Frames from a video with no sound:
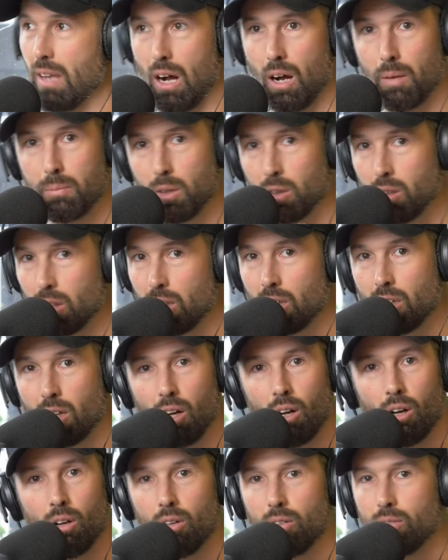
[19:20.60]
Now, I'm not going to
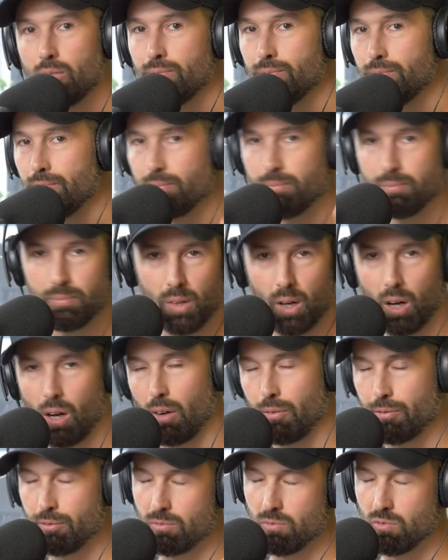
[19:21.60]
go
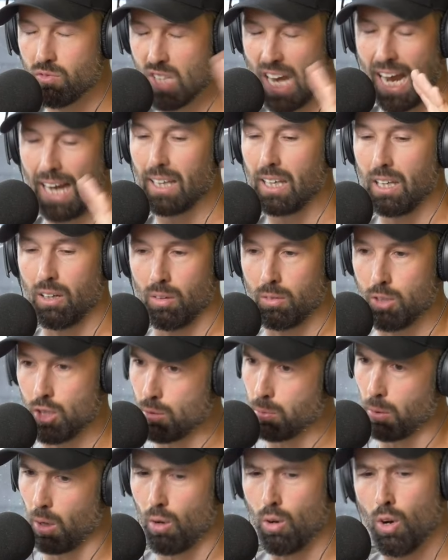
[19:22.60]
off tack here and
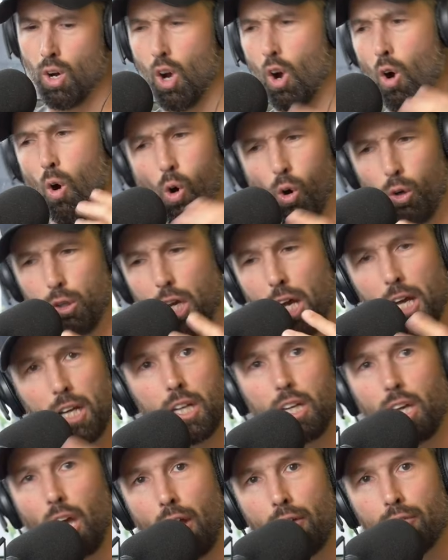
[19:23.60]
just go
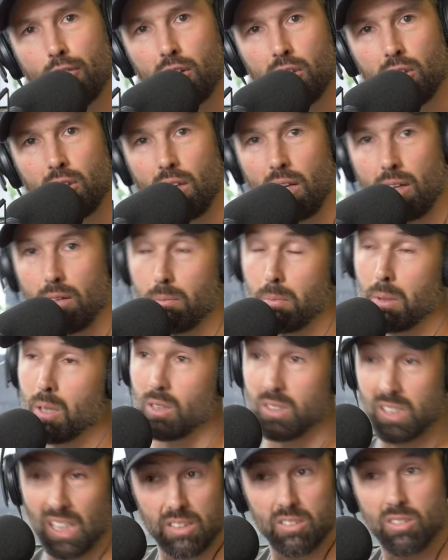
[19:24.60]
organic everything
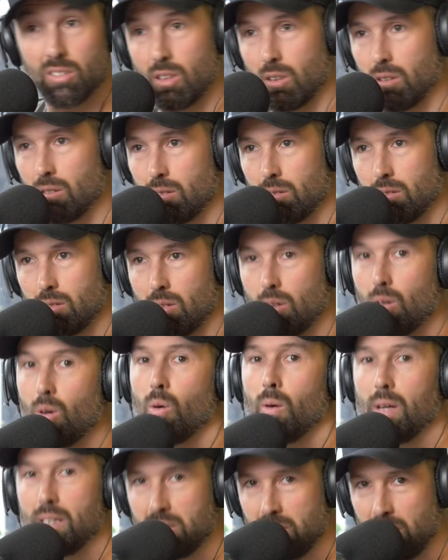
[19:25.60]
because that's not
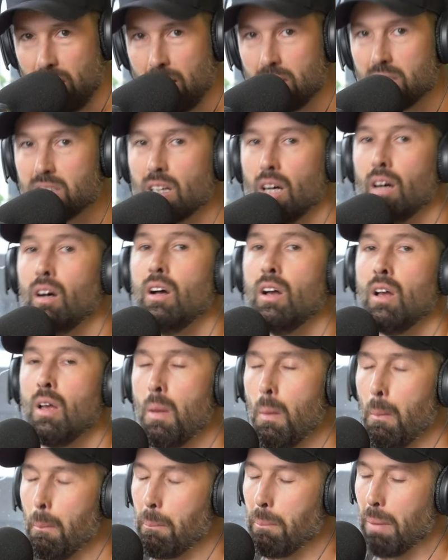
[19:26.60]
always the answer.
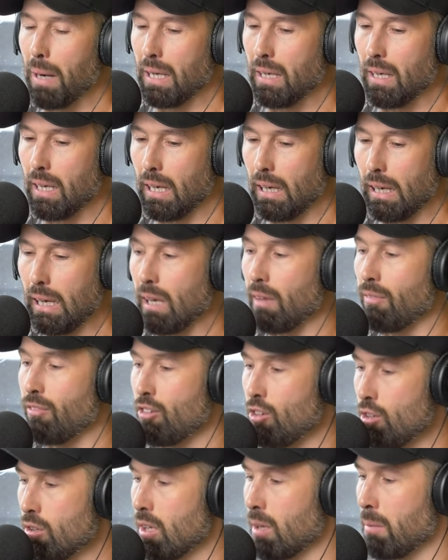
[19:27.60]
But
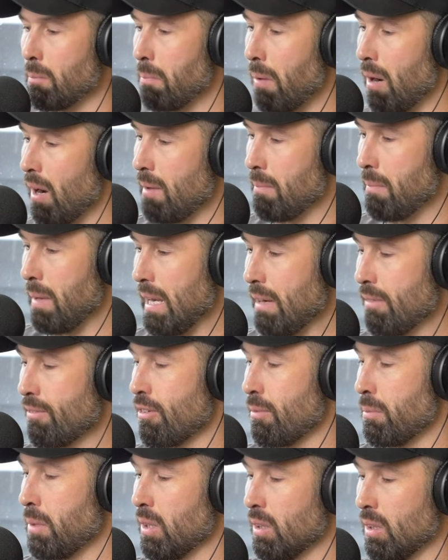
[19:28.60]
if you can buy meat
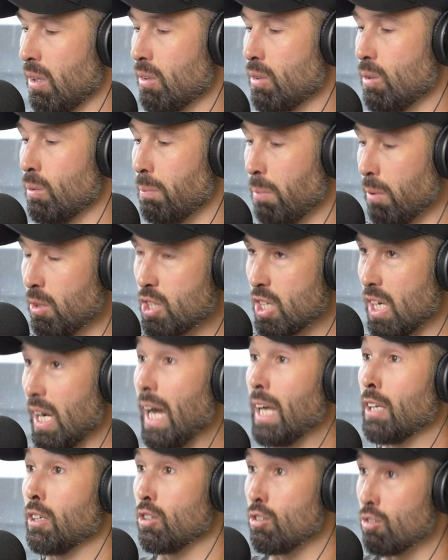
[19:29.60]
from your local
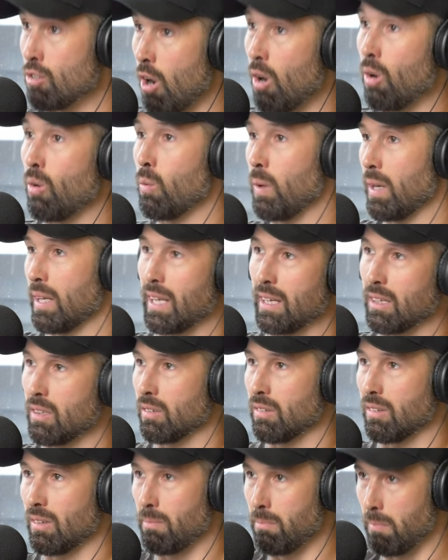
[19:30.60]
butcher and you know where they
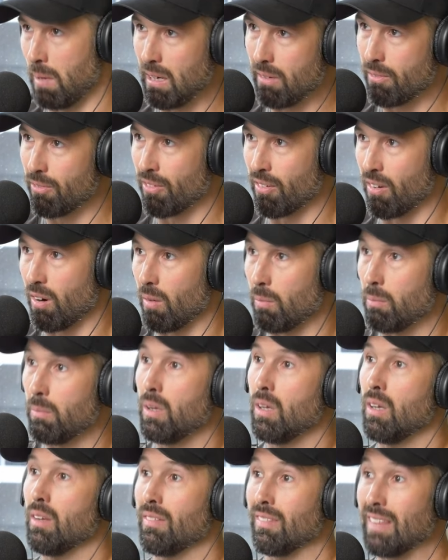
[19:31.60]
got the meat
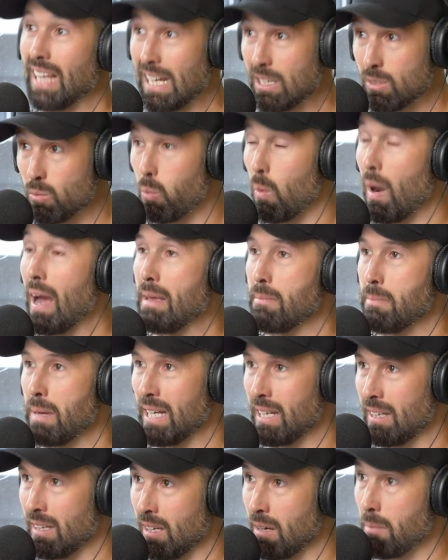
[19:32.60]
from, that's way
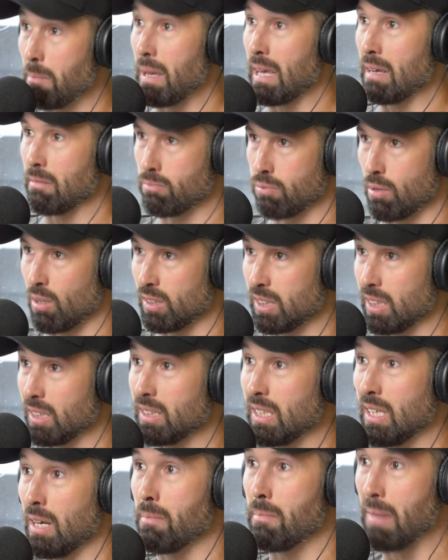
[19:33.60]
better than it being
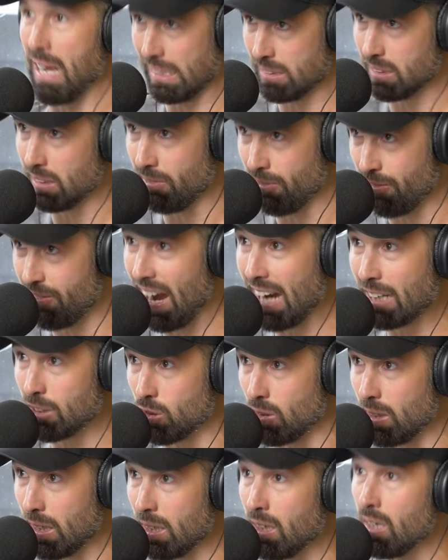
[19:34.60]
processed in a massive
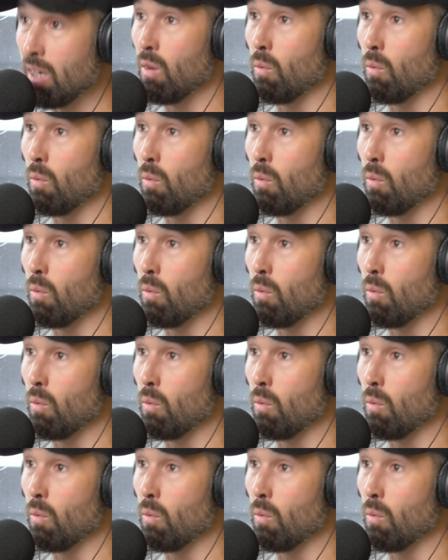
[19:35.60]
factory,